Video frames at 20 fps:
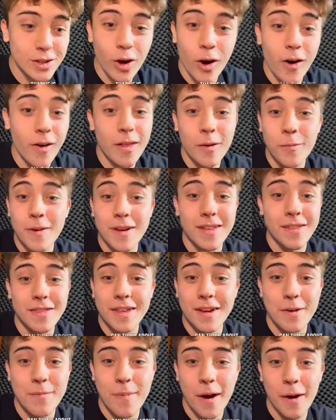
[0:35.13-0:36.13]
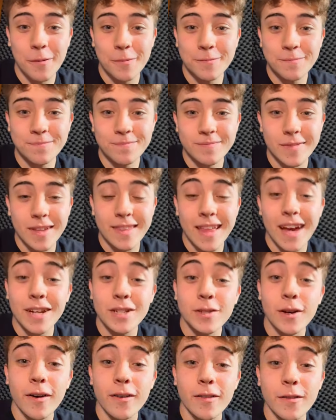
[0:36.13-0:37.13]
all that we can think about, and that
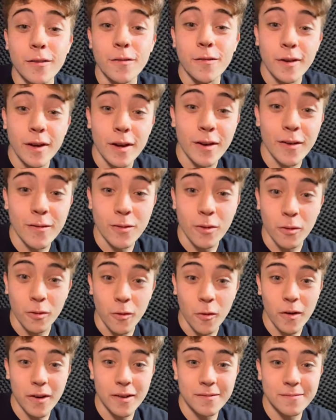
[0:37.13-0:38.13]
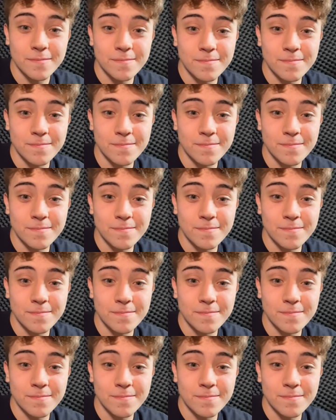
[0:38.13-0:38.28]
is called the fear of the Lord.